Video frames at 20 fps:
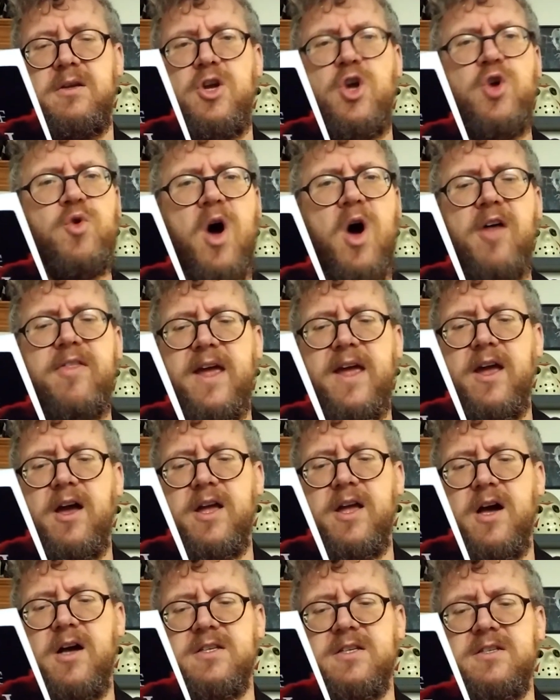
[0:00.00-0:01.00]
Who are they? I
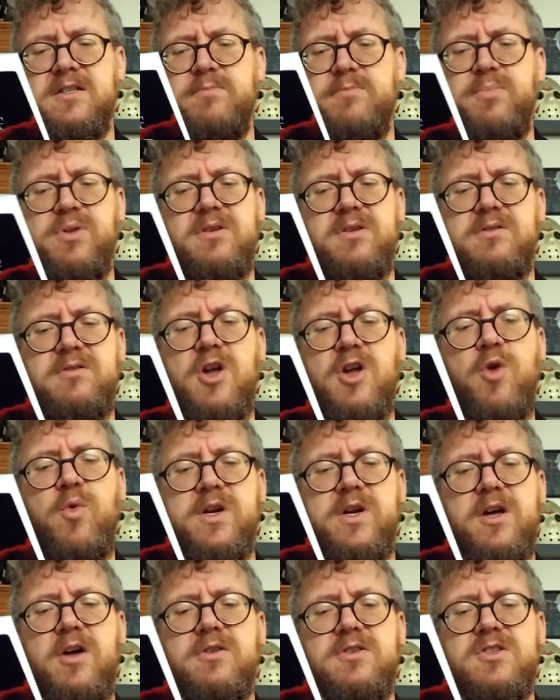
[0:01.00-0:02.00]
asked, but no
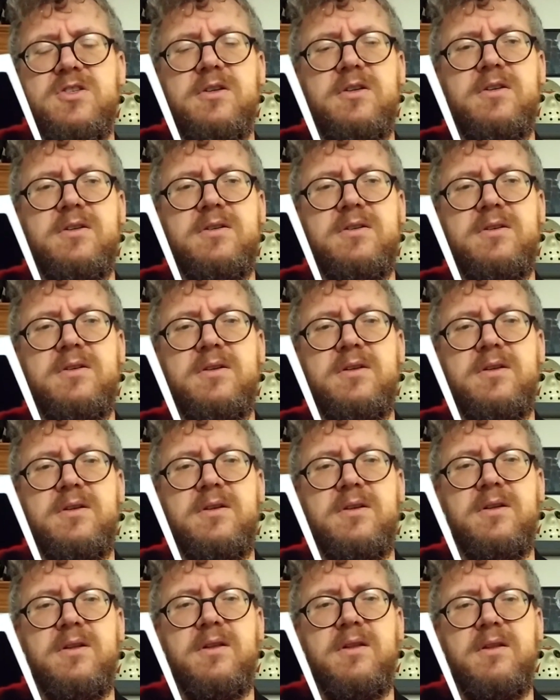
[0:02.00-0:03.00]
one answered.
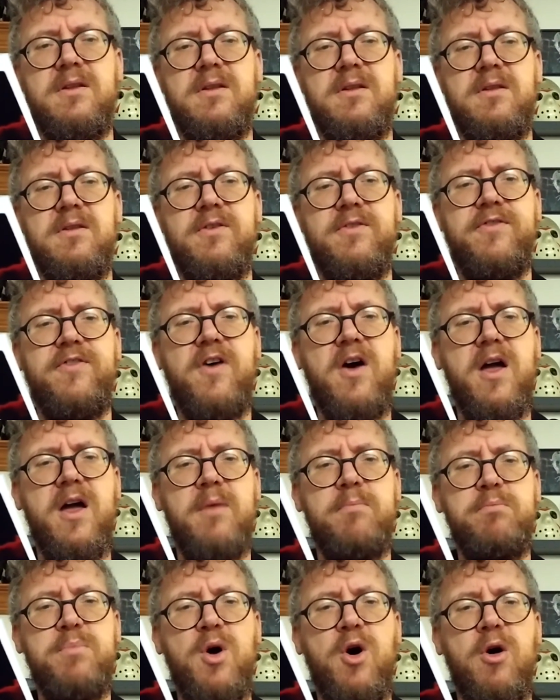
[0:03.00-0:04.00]
The
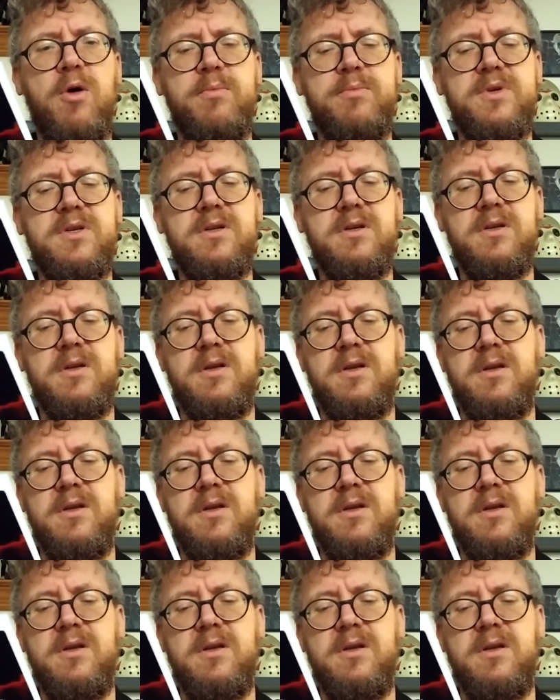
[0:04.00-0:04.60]
fire popped.